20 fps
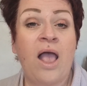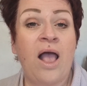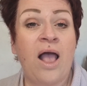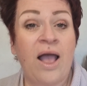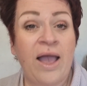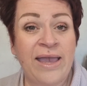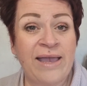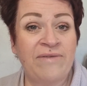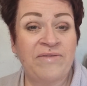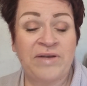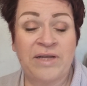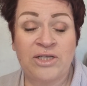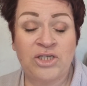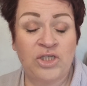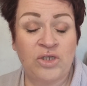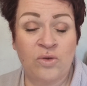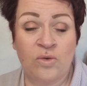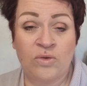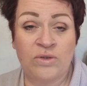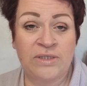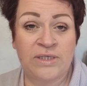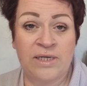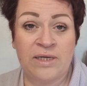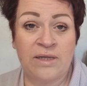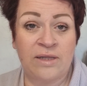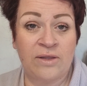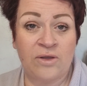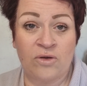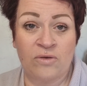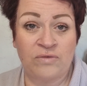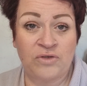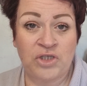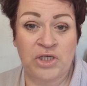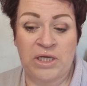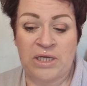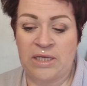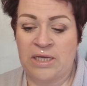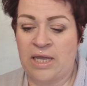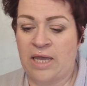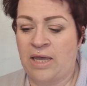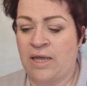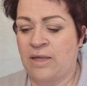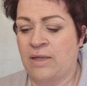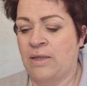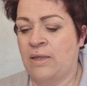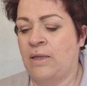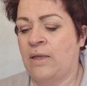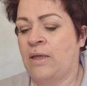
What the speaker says: I haven't actually ordered anything off Shein yet.